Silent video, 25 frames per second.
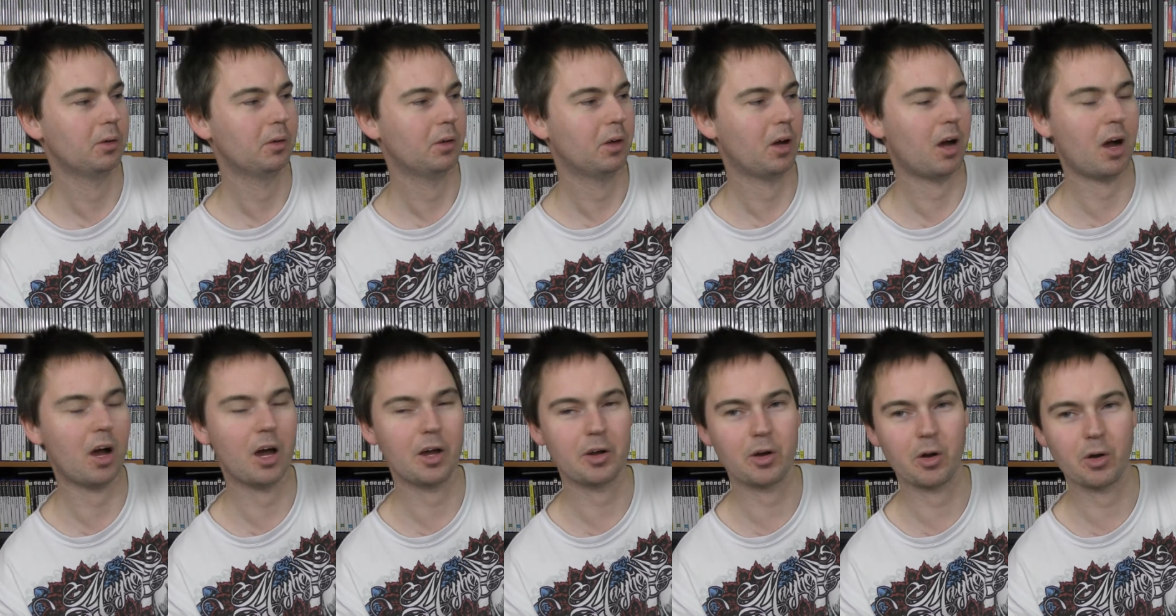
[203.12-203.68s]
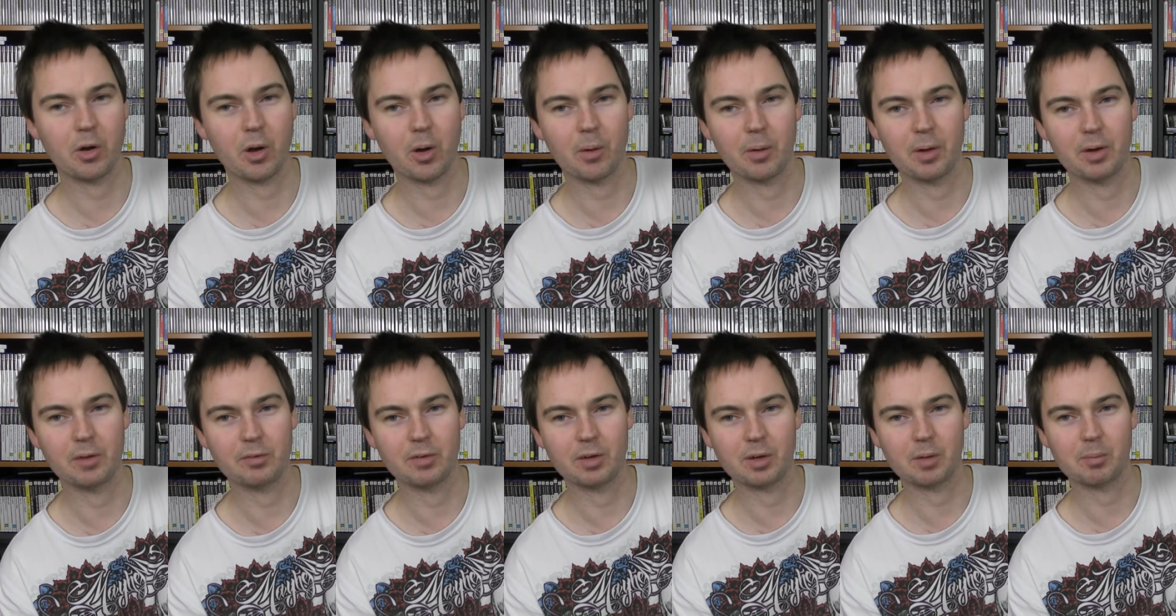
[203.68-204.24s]
I don't know
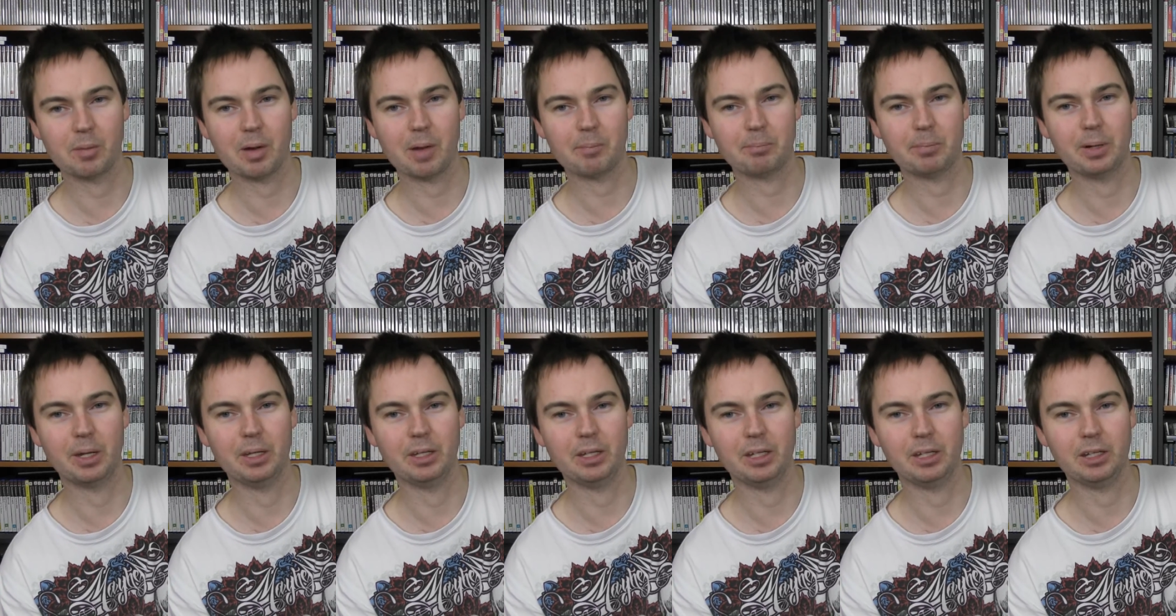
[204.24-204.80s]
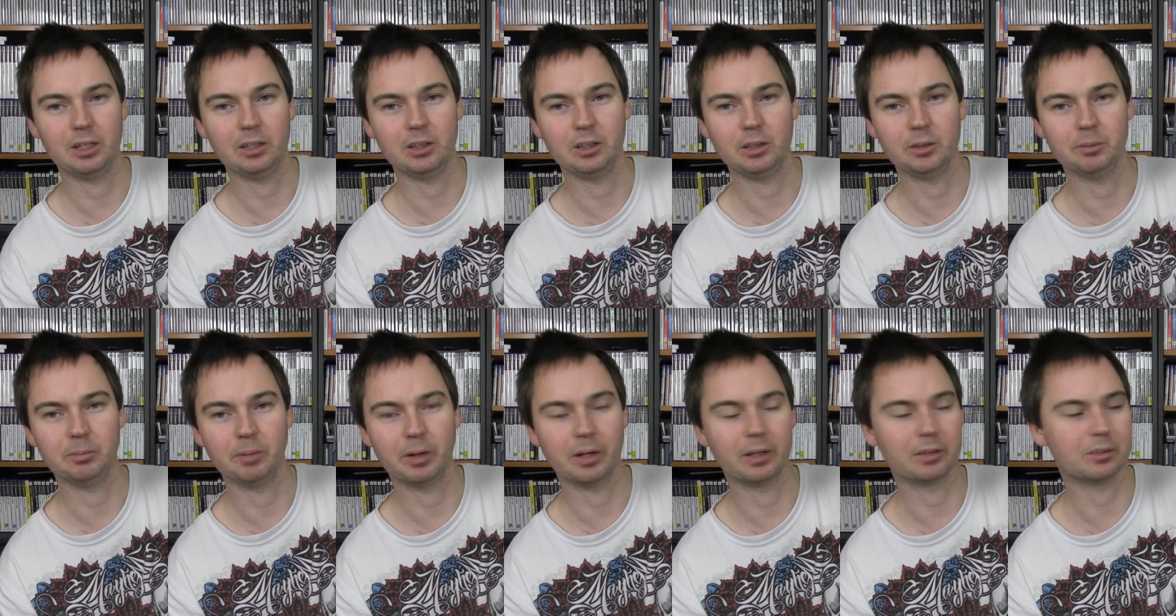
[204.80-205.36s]
anything about Panini,
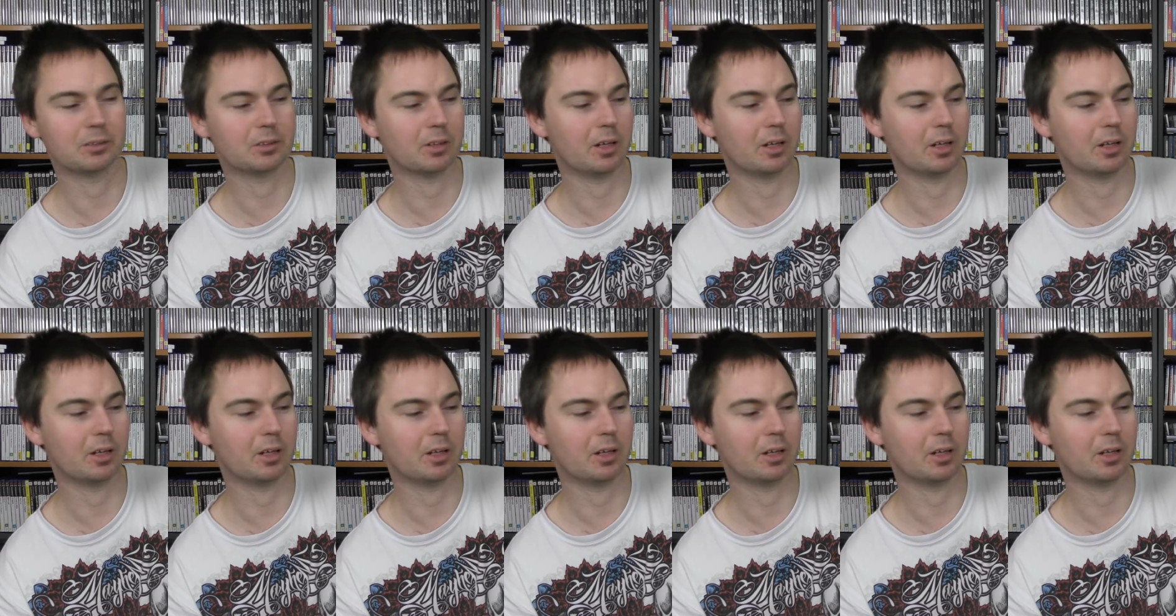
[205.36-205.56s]
but